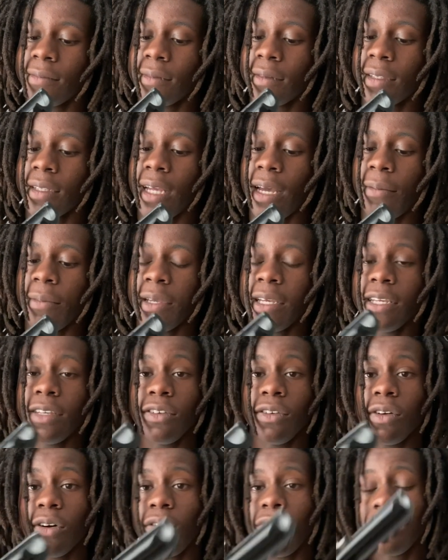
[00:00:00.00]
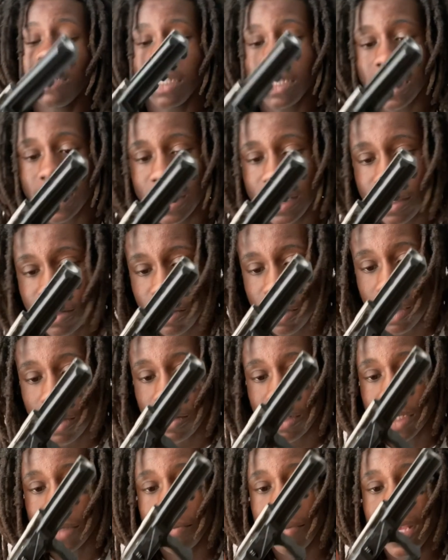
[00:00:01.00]
I mean, you can only
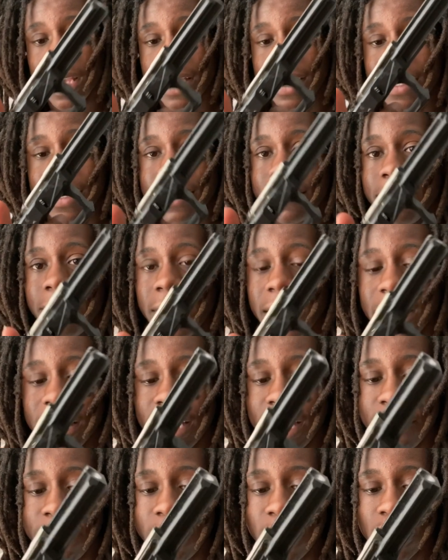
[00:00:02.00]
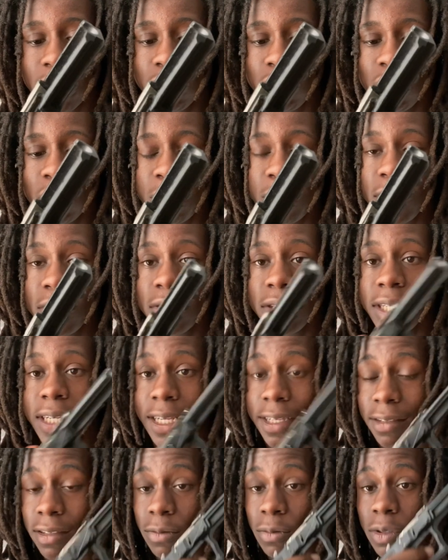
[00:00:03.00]
make it that far into a pull
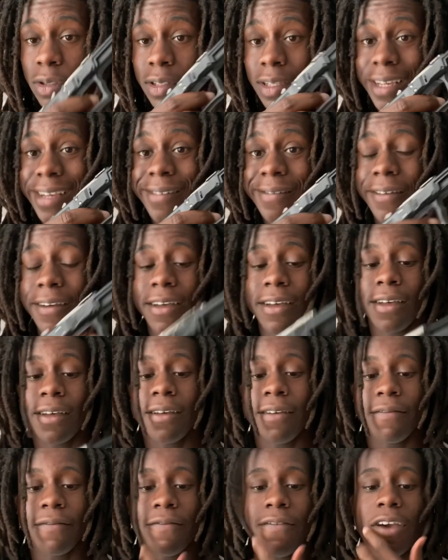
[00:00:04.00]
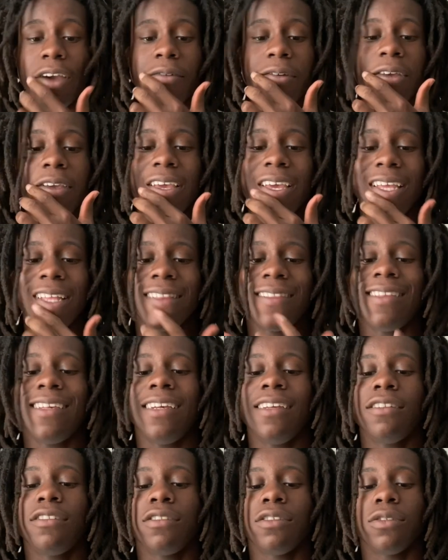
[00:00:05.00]
unless it was very
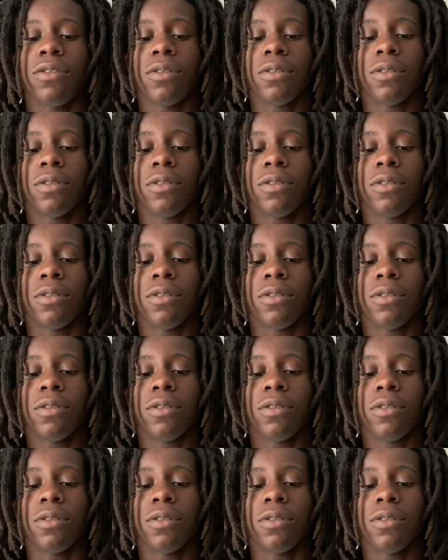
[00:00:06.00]
intentional.